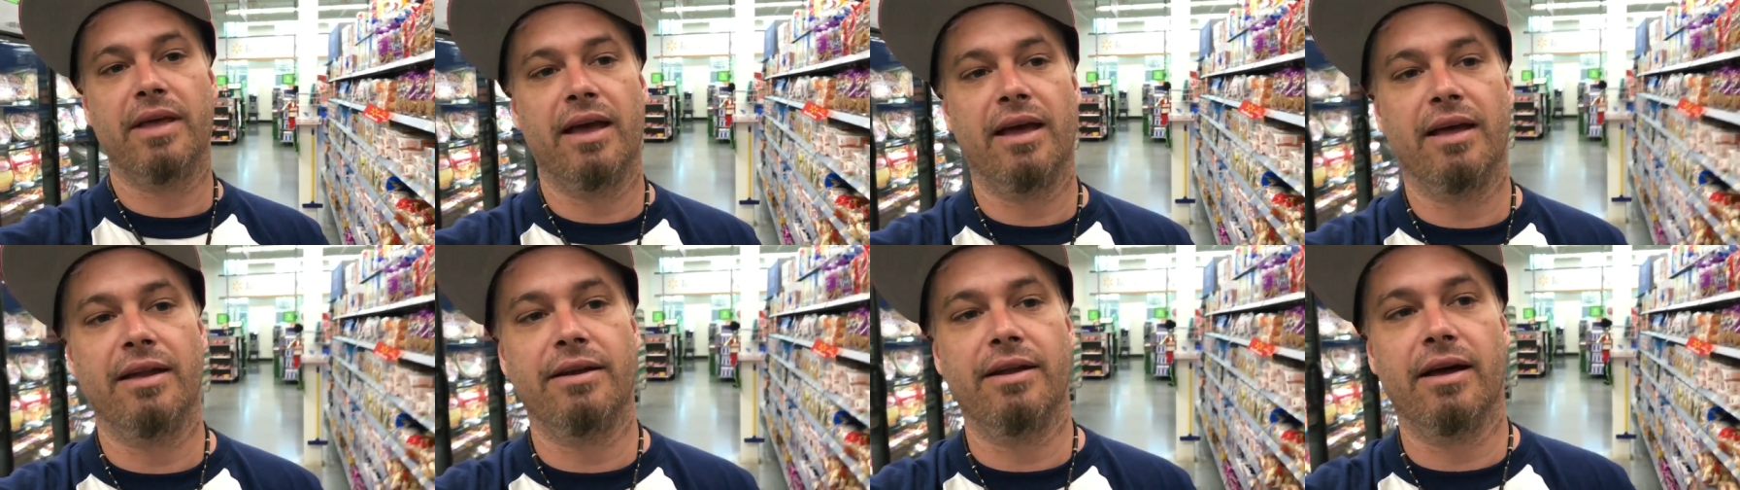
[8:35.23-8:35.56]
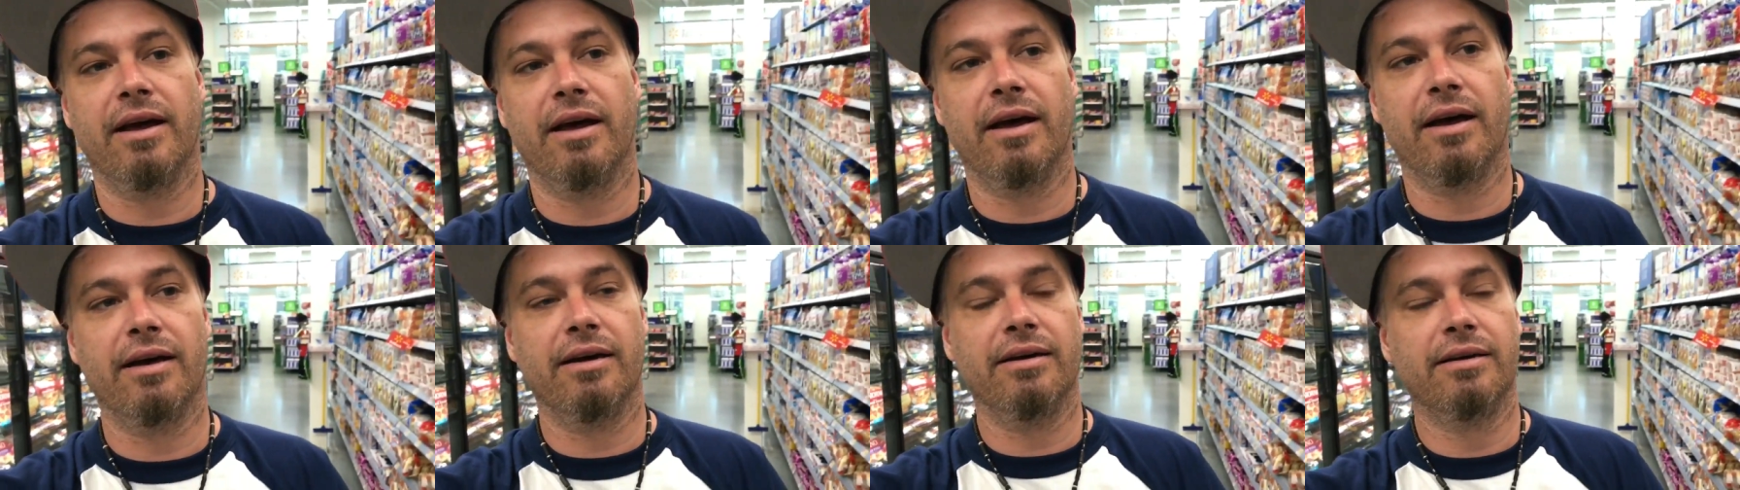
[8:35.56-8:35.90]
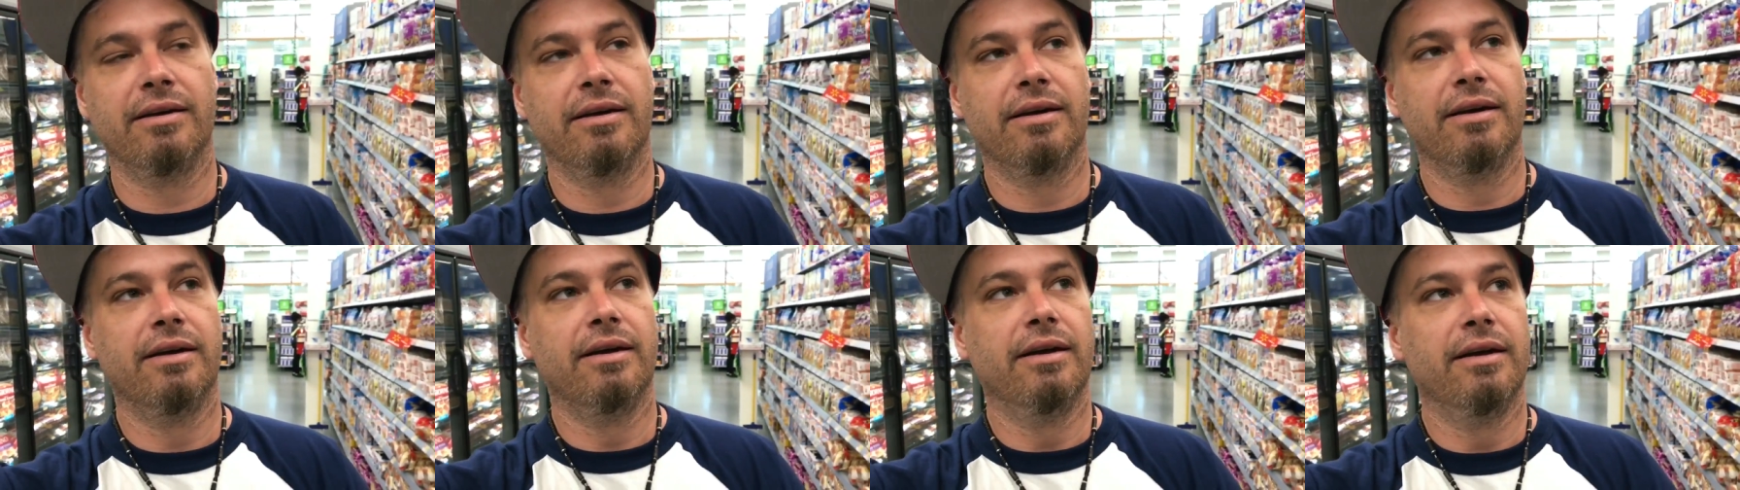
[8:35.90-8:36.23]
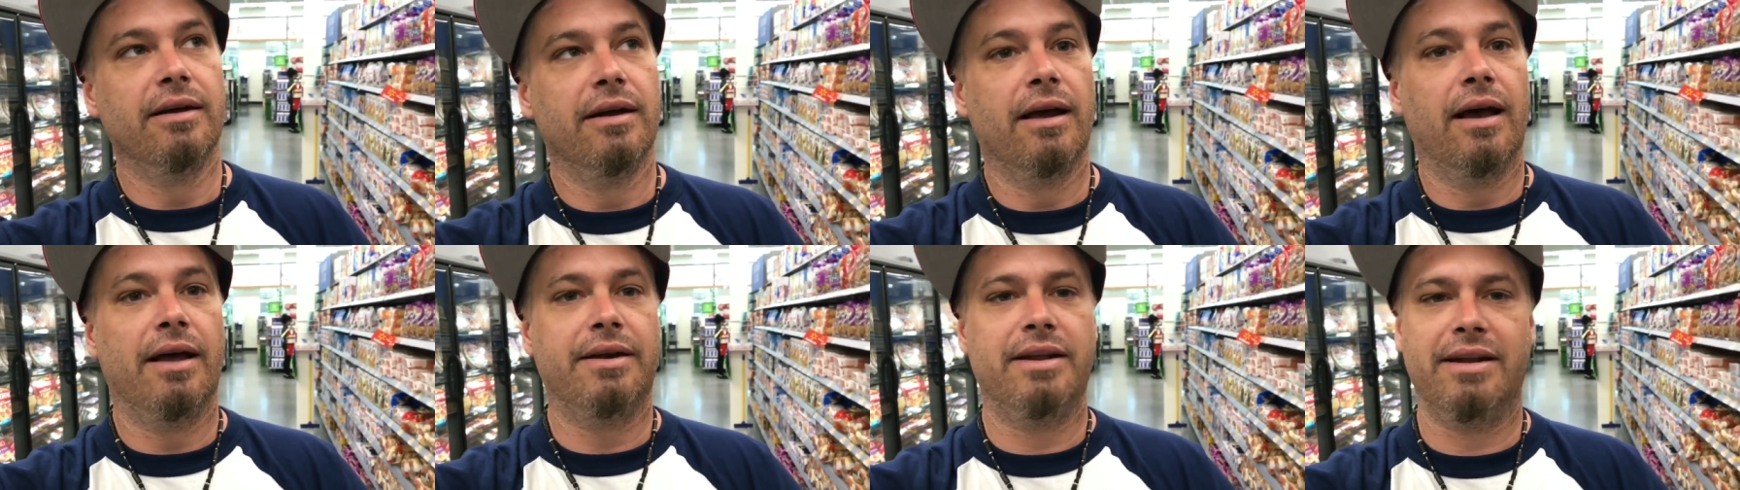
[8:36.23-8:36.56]
And uh,
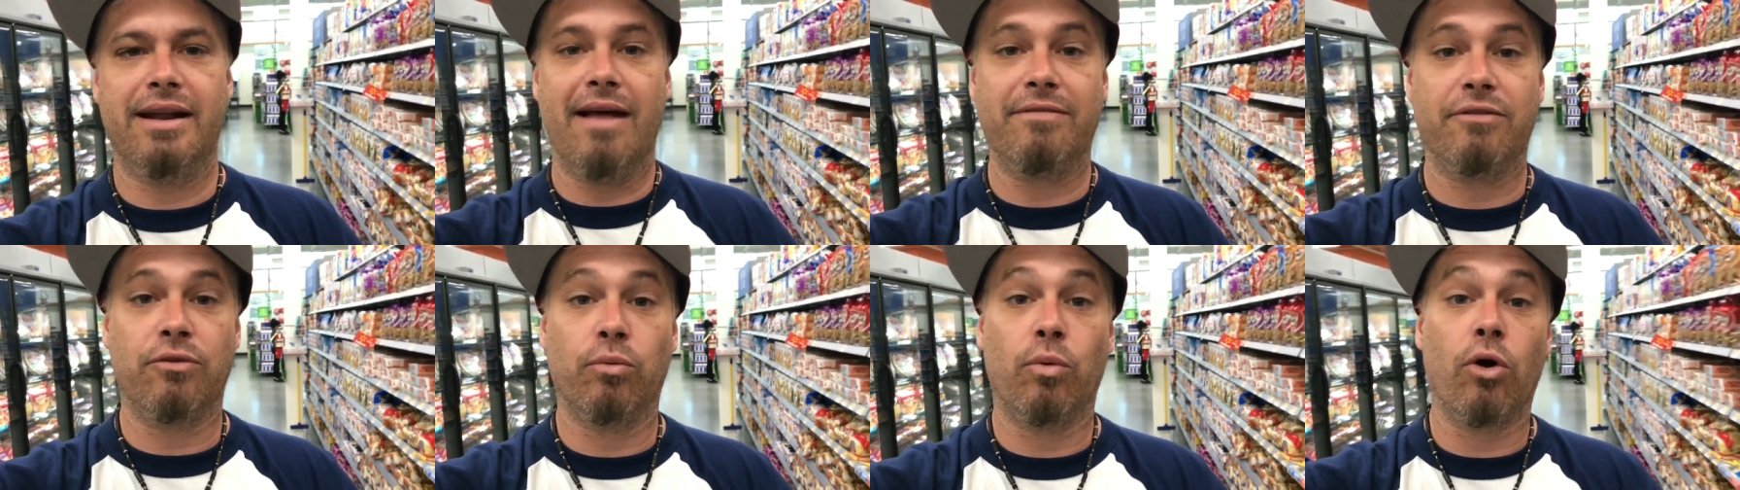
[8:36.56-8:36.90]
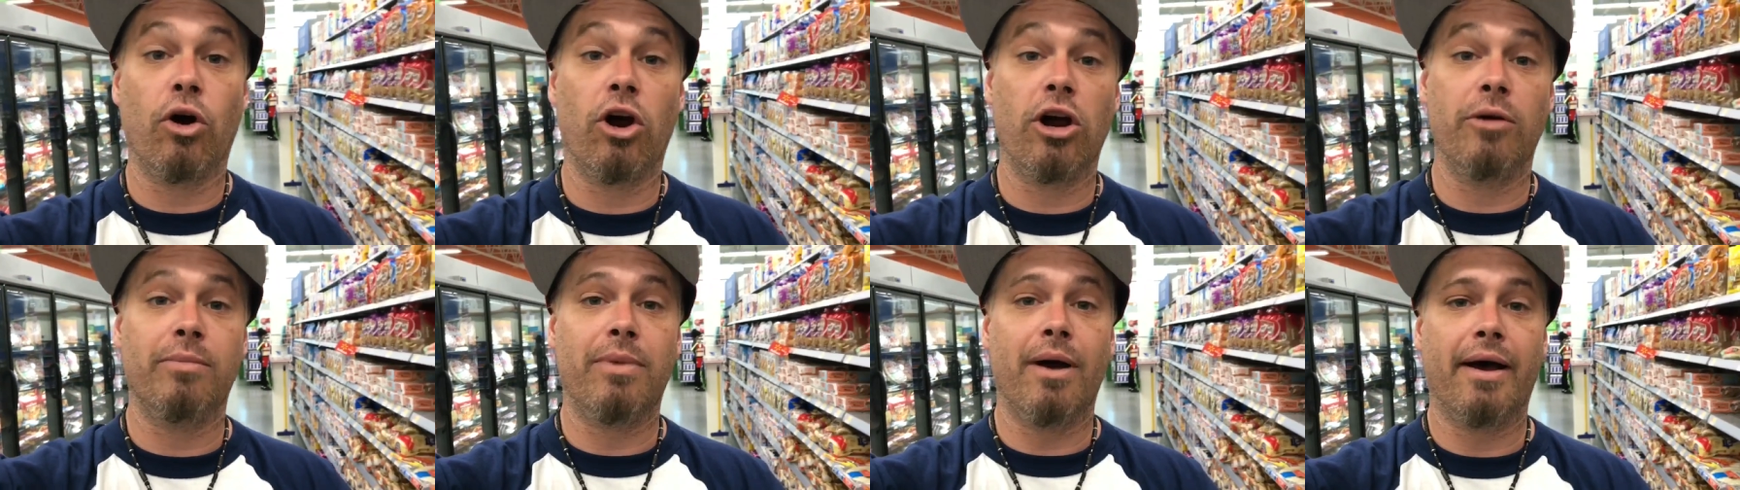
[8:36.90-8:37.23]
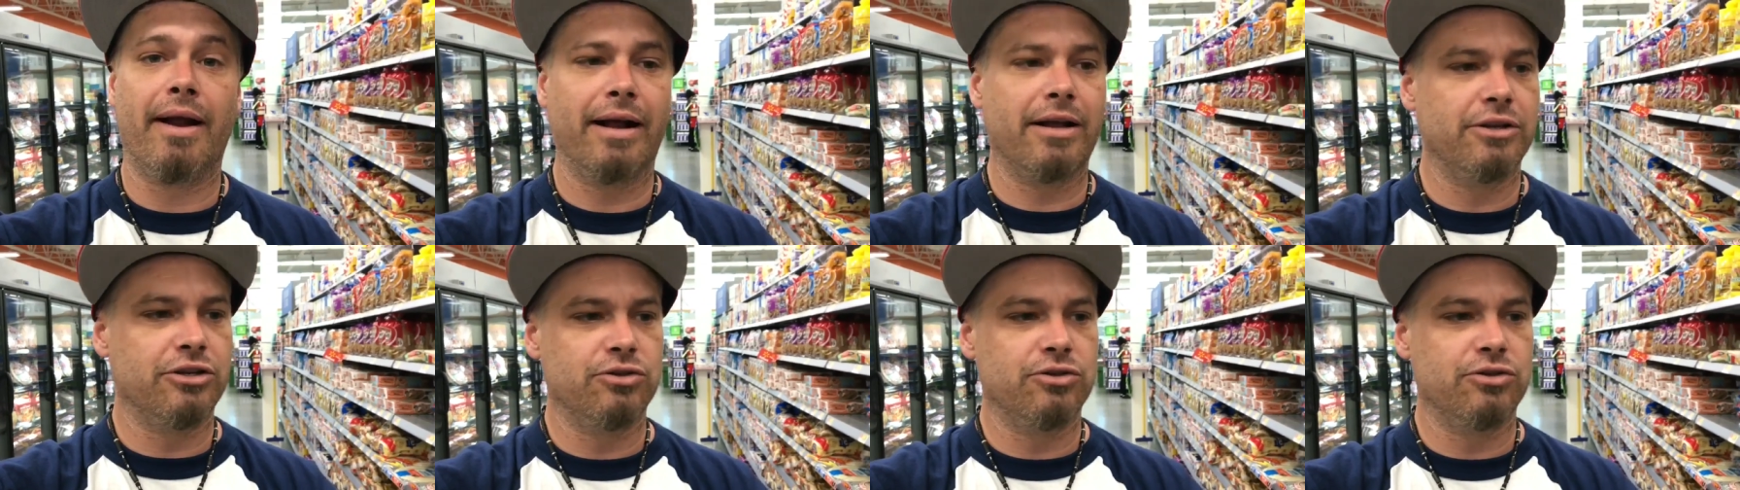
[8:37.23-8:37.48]
I didn't have to worry about it.